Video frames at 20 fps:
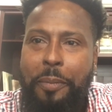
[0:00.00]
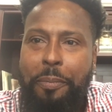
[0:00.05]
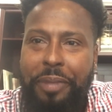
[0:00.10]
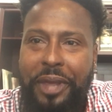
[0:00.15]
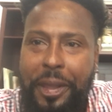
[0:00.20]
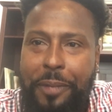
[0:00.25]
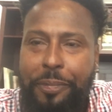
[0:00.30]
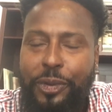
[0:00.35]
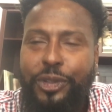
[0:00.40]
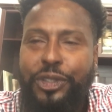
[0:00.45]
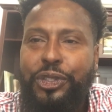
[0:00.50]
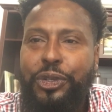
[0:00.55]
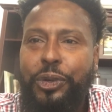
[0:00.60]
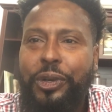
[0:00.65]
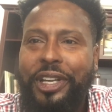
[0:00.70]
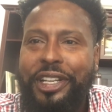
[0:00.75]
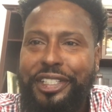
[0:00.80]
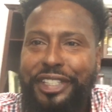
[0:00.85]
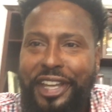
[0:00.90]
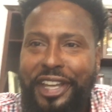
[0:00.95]
people to
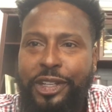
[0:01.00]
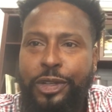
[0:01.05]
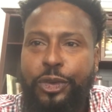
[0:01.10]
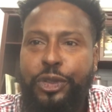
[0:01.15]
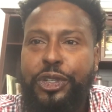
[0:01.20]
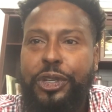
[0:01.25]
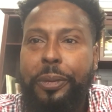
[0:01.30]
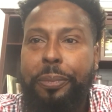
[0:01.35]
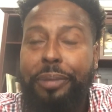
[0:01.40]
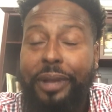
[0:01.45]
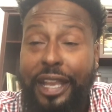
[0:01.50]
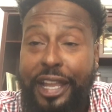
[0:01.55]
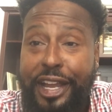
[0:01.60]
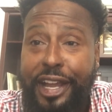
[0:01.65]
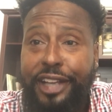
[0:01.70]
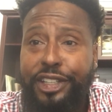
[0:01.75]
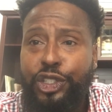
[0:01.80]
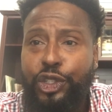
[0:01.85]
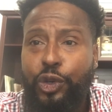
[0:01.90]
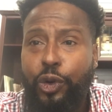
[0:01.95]
continue to
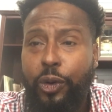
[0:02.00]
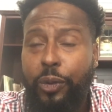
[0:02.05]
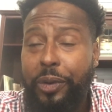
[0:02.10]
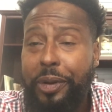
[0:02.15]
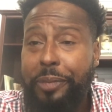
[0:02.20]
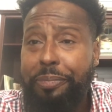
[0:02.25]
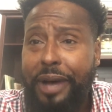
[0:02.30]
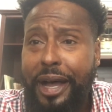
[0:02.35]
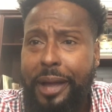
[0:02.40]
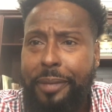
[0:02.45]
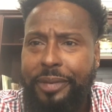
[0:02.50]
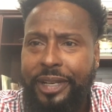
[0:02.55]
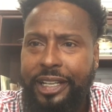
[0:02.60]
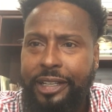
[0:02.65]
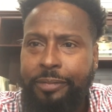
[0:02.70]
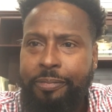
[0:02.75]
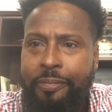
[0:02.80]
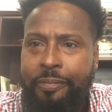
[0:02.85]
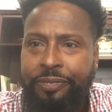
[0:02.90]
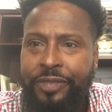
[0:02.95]
pledge to a republic.